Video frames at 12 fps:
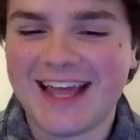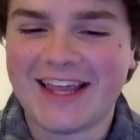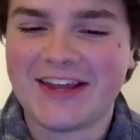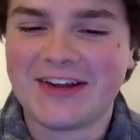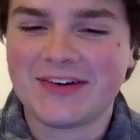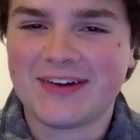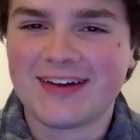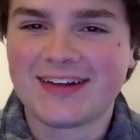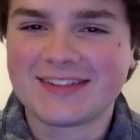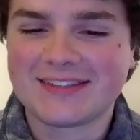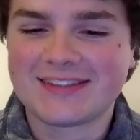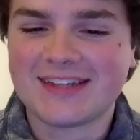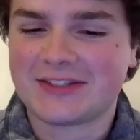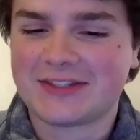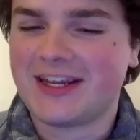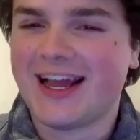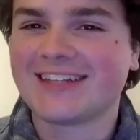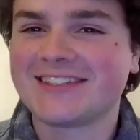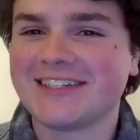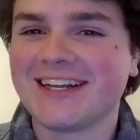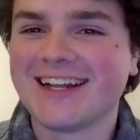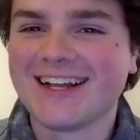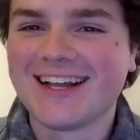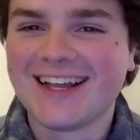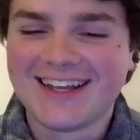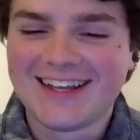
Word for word: thank you, Dr. Keyashian.